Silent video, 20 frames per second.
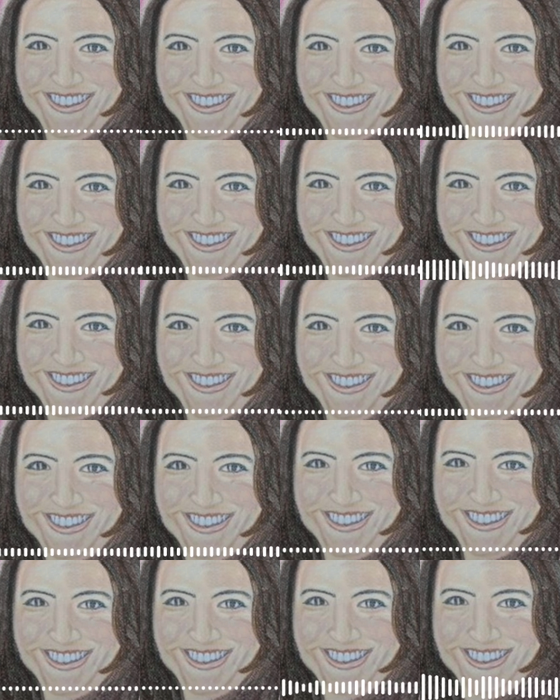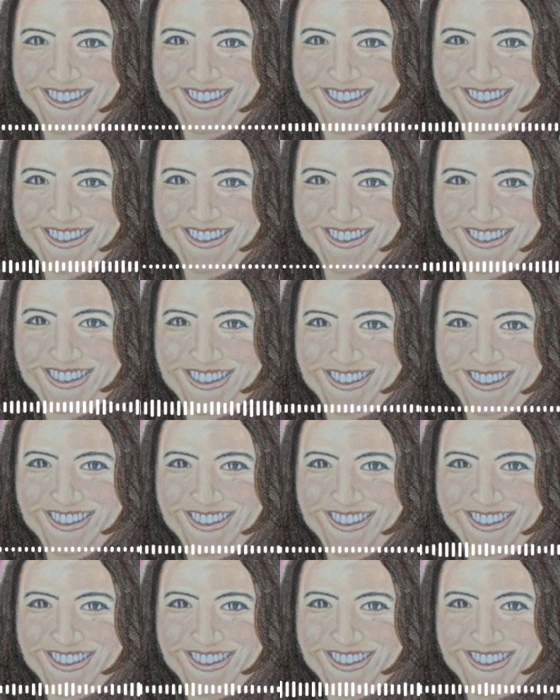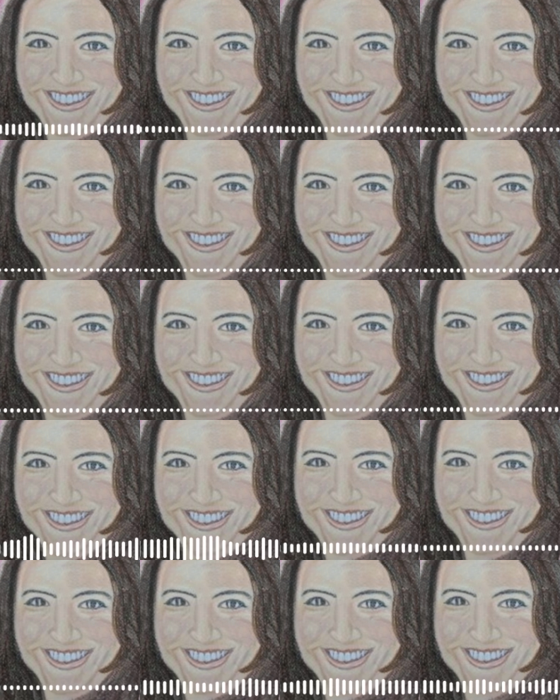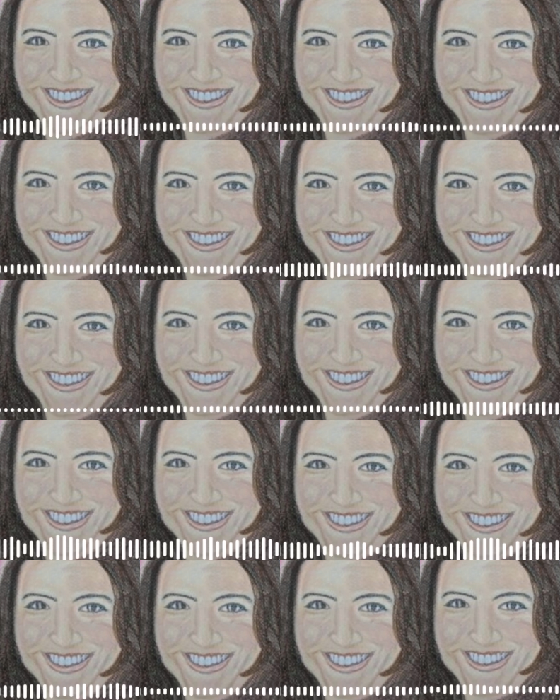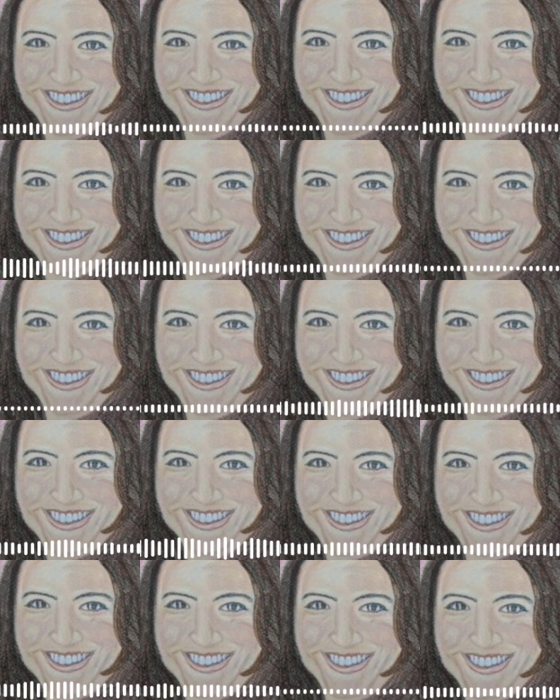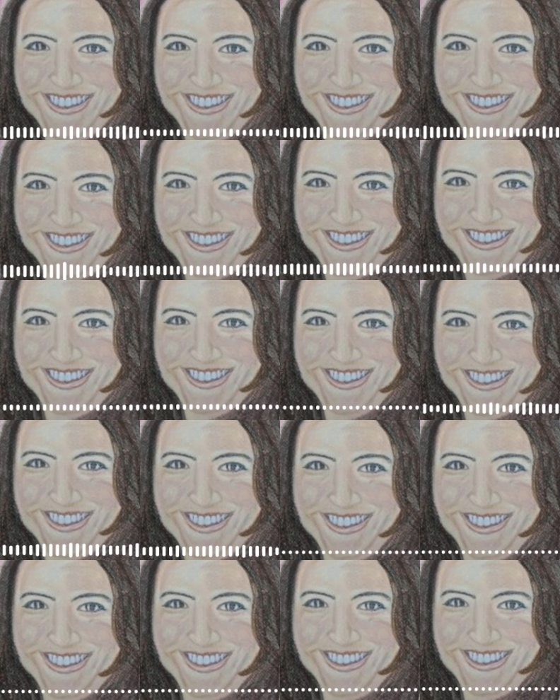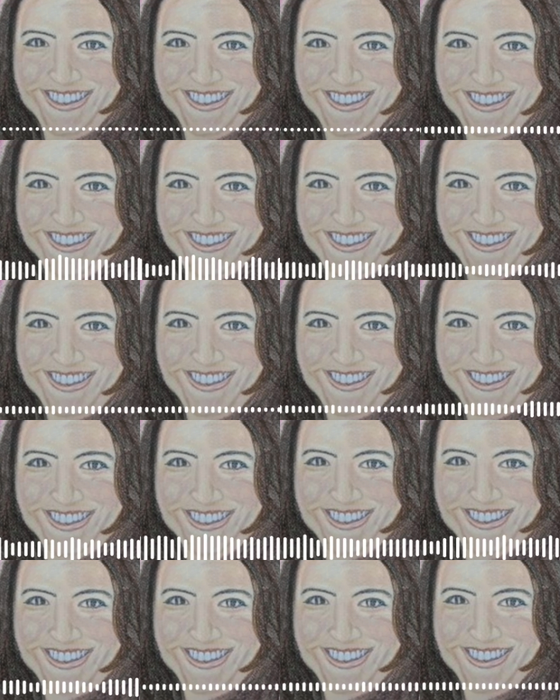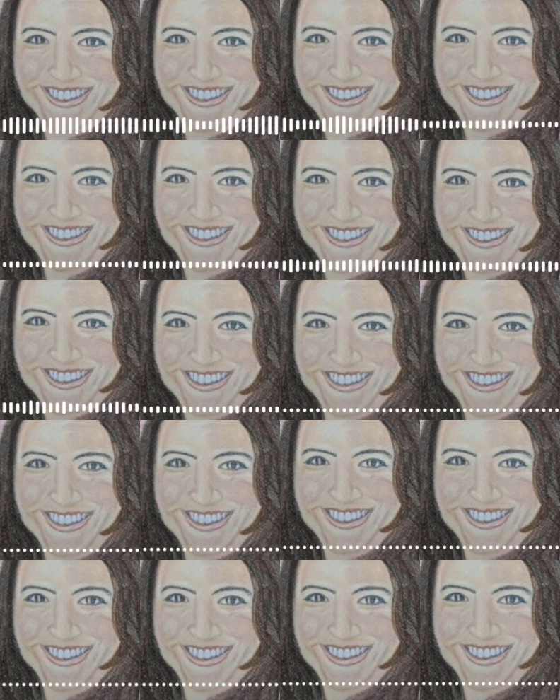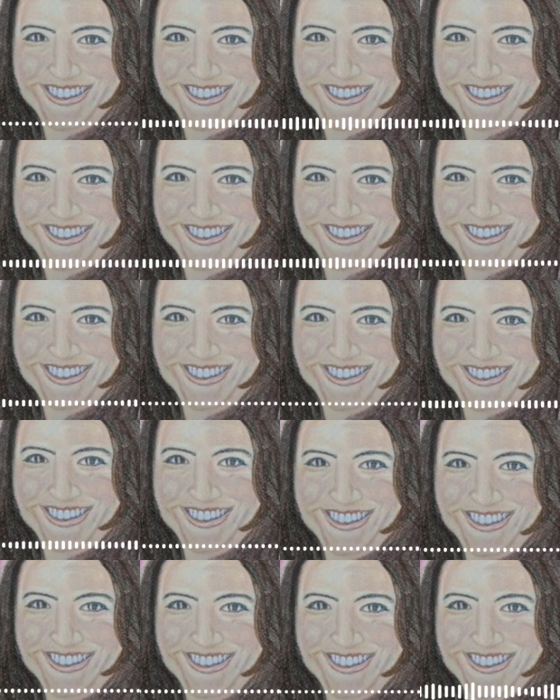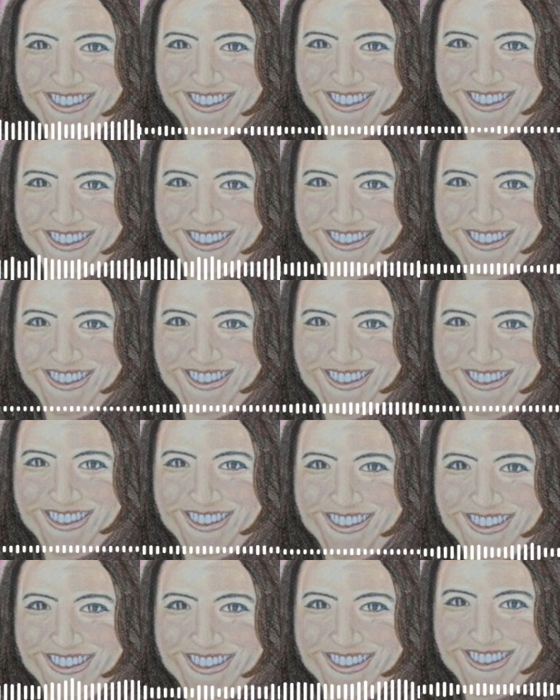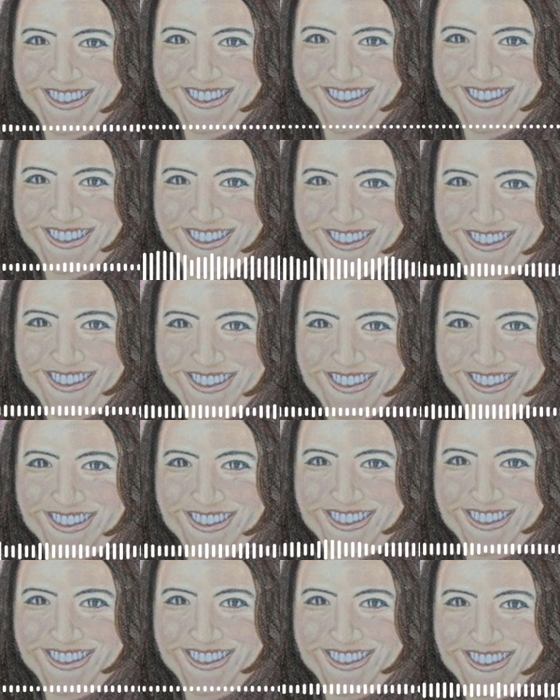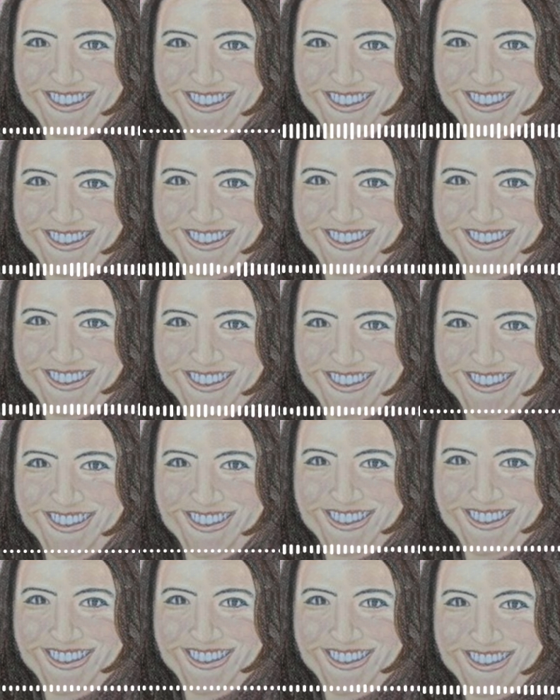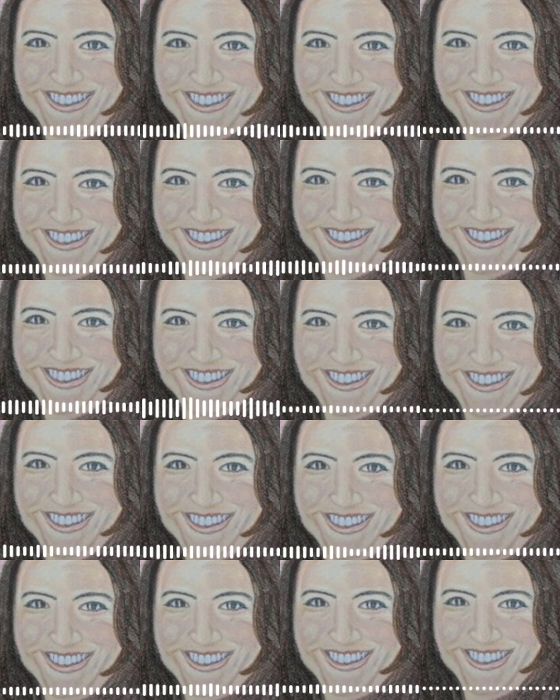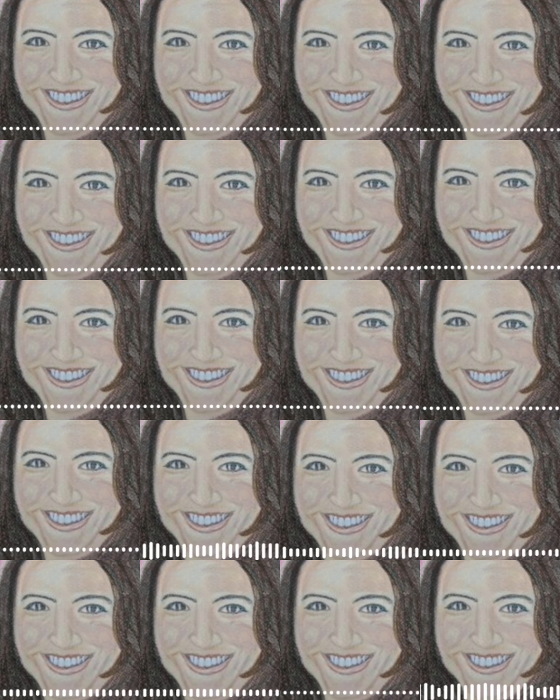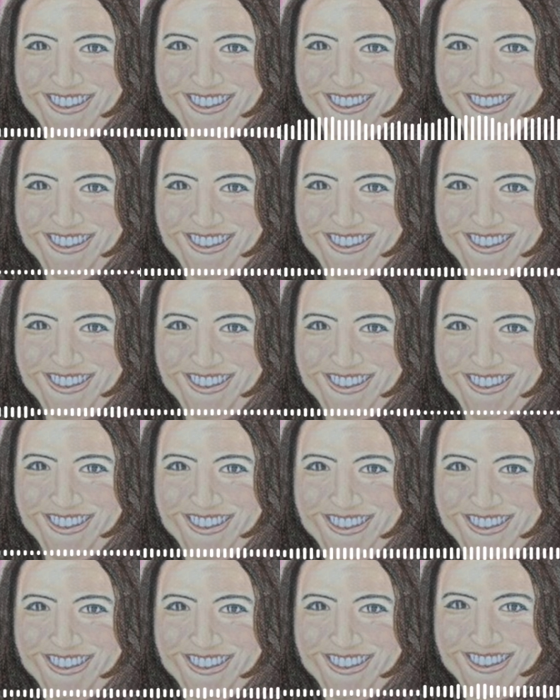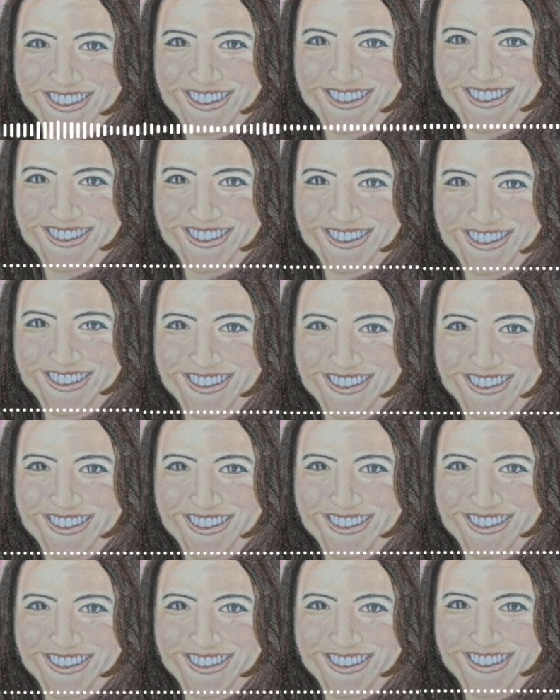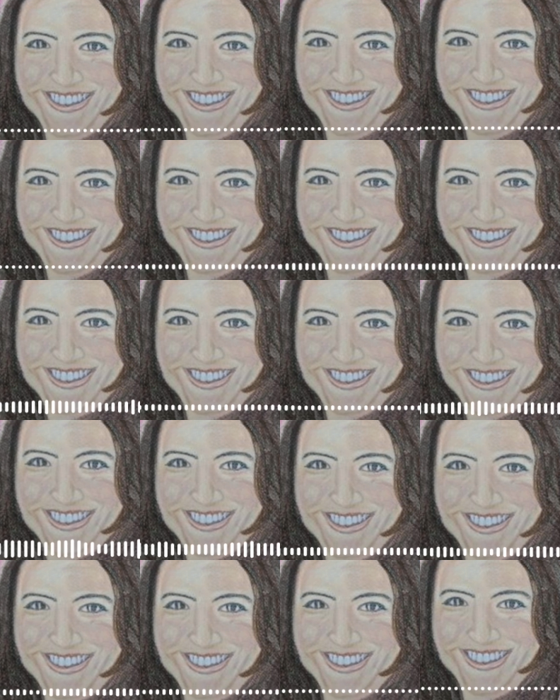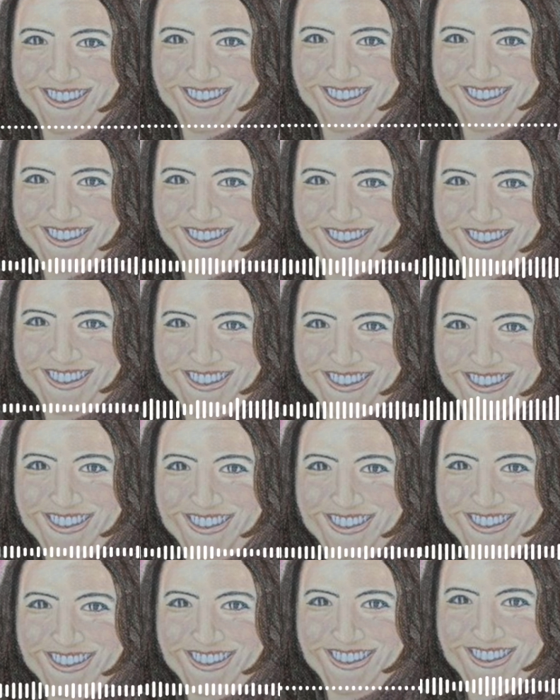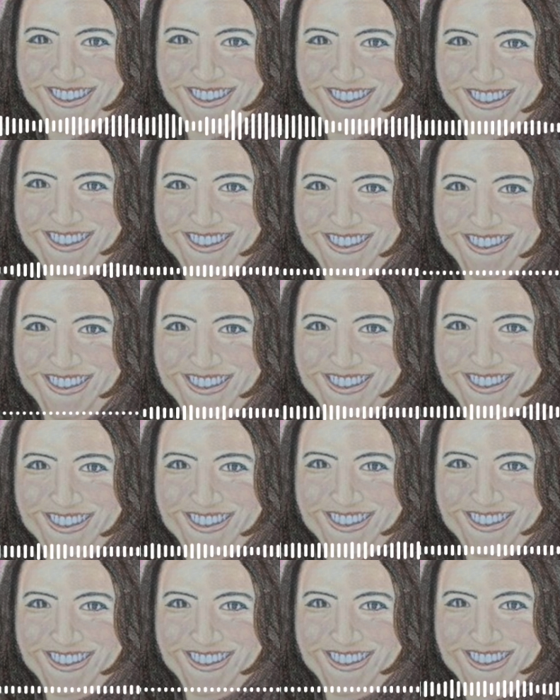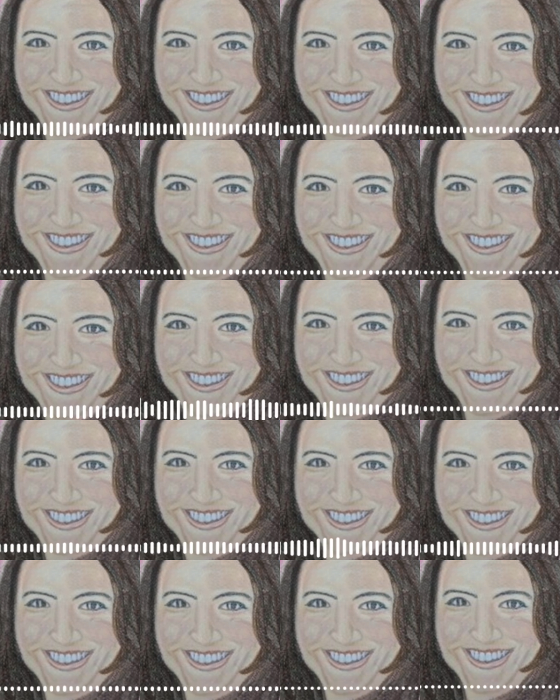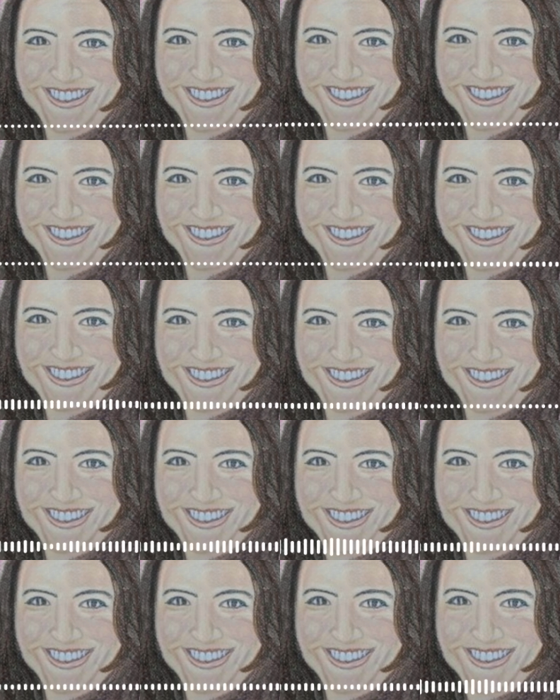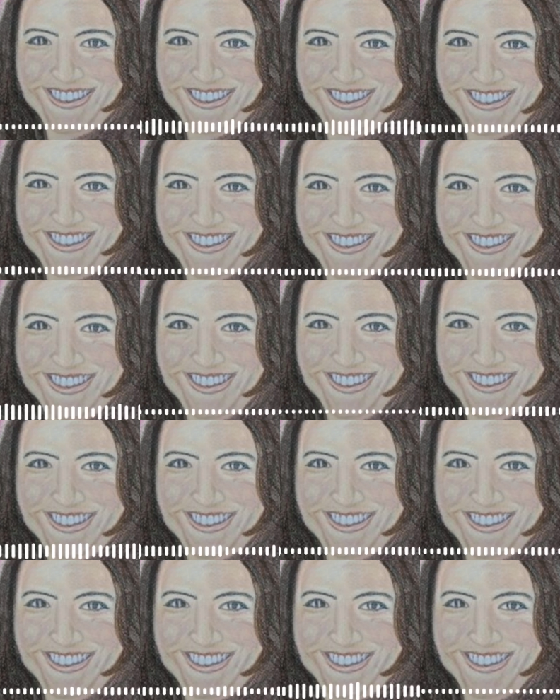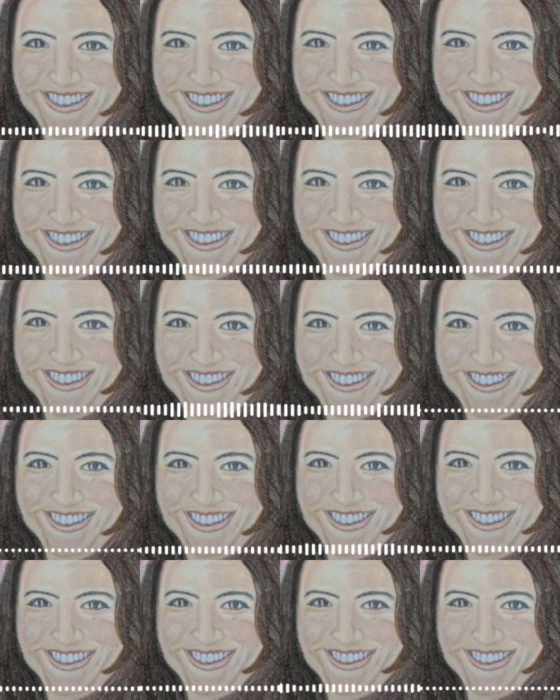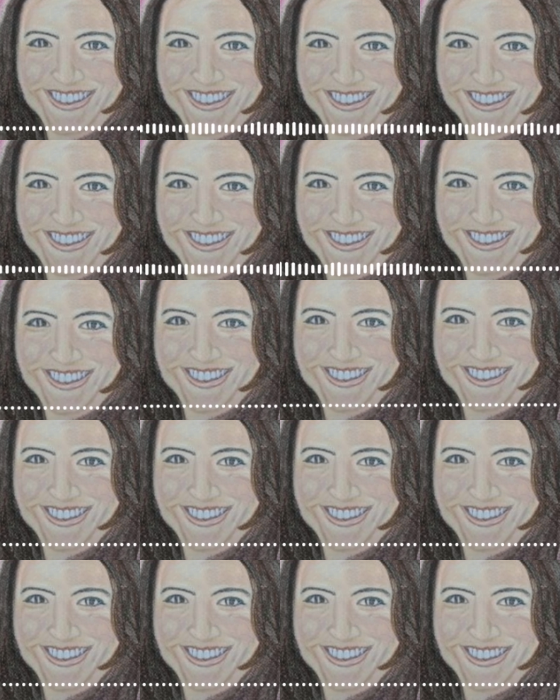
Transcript: Now, how do we support this spiritual journey? By harnessing the power of the natural world around us. Rosemary essential oil, for instance, is known for its ability to clear the mind and stimulate mental activity, perfect for helping you steer your life confidently. It is also a oil of protection. So protects your energy as you're growing as a spiritual person.